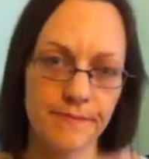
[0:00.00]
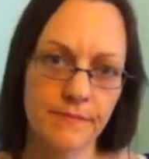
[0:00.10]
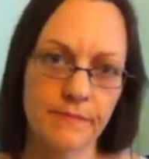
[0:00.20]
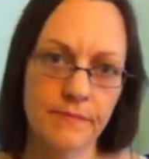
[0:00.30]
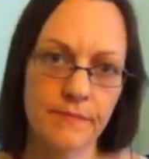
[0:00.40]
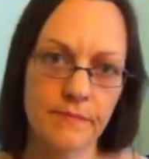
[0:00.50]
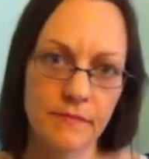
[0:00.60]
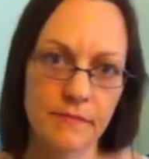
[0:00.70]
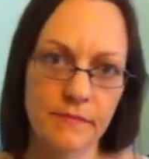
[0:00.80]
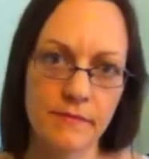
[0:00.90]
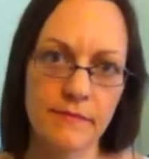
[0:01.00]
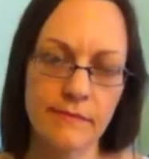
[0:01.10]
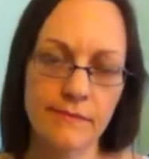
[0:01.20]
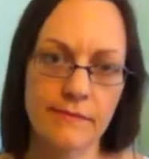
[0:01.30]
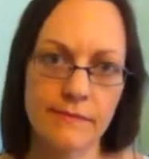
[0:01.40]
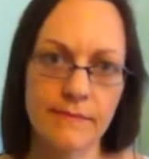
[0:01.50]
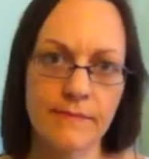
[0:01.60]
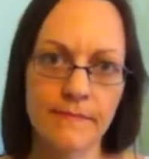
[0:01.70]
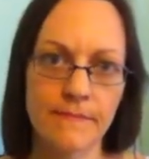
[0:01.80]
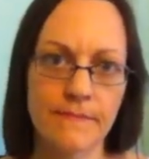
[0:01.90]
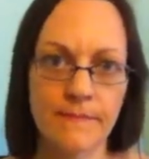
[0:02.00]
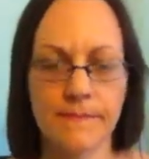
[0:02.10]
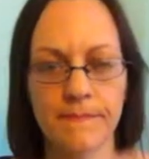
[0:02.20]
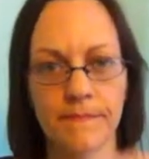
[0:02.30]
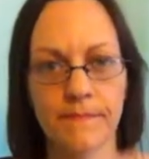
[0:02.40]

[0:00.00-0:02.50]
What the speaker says: [no speech]